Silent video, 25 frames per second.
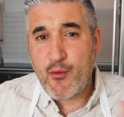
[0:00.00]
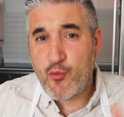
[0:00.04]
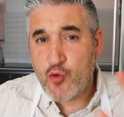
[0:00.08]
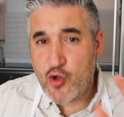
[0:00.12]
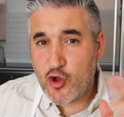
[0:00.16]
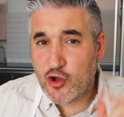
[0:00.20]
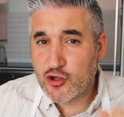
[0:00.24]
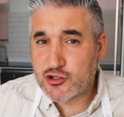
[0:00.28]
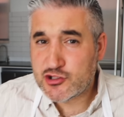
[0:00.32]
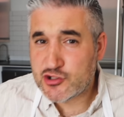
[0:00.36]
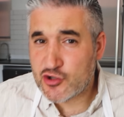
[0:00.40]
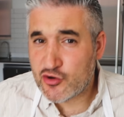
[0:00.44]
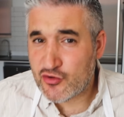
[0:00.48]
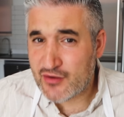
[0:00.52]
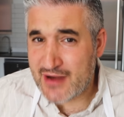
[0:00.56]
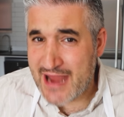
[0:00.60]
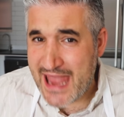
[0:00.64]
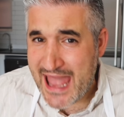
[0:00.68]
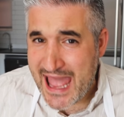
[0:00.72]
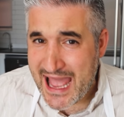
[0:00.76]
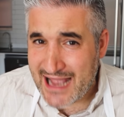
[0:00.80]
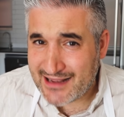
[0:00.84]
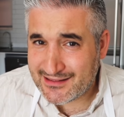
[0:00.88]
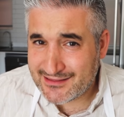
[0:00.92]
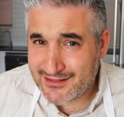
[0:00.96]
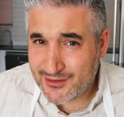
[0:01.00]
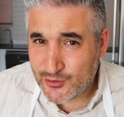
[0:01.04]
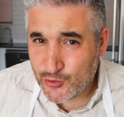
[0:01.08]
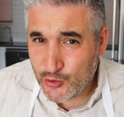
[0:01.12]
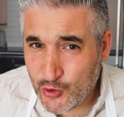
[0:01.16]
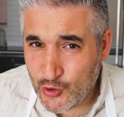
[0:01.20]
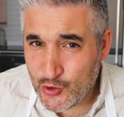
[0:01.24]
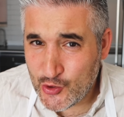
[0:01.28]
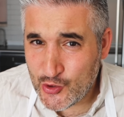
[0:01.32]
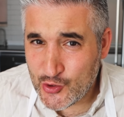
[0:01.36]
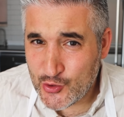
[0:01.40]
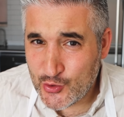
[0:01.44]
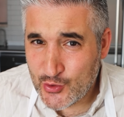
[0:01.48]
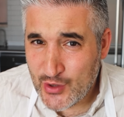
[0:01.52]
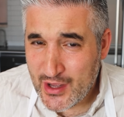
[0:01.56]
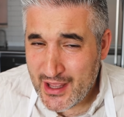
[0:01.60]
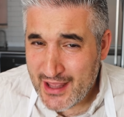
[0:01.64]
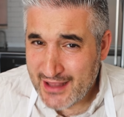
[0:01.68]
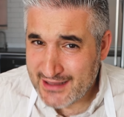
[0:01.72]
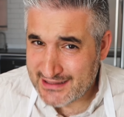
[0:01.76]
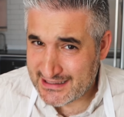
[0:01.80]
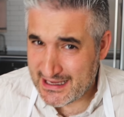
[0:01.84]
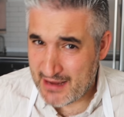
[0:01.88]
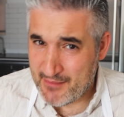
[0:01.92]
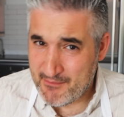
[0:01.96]
And we also react to
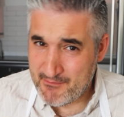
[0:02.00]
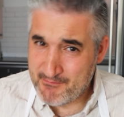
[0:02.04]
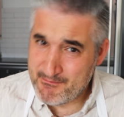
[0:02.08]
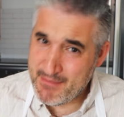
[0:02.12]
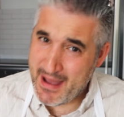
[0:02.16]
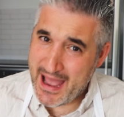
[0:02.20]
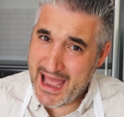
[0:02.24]
some